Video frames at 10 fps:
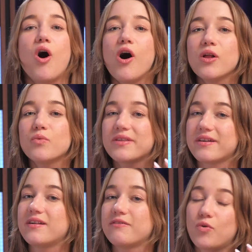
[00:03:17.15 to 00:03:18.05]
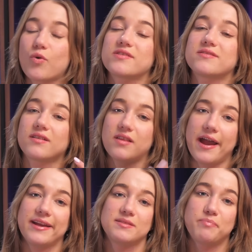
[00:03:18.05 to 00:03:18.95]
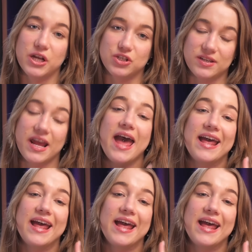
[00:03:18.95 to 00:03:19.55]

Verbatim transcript: all within of course the client's budget.